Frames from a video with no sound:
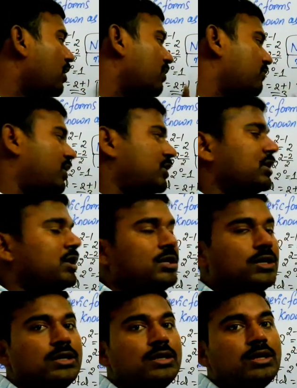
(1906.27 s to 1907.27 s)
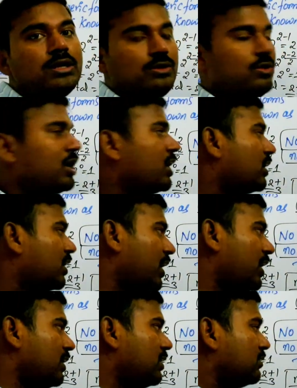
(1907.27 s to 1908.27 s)
For that, you can
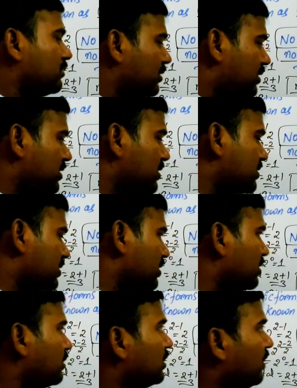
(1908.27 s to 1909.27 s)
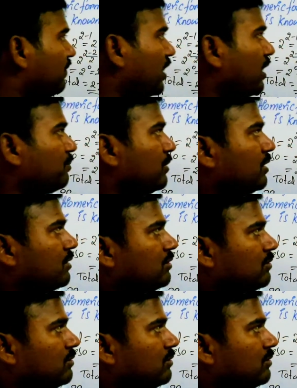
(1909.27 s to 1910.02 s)
try these even number.